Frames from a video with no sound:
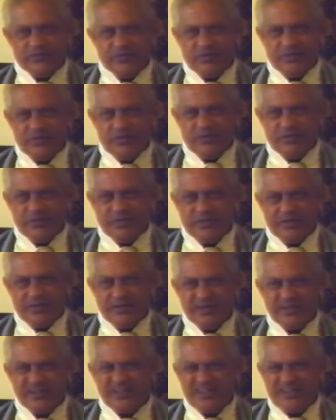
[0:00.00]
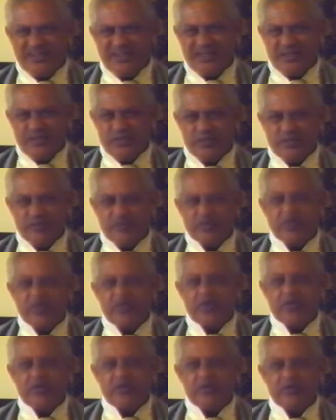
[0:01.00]
whereby the sting would be
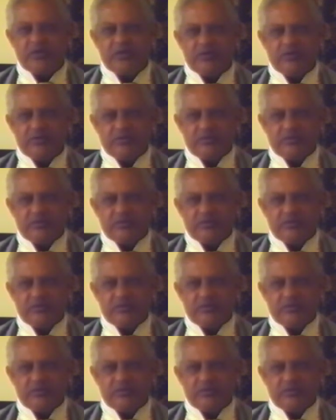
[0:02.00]
gone.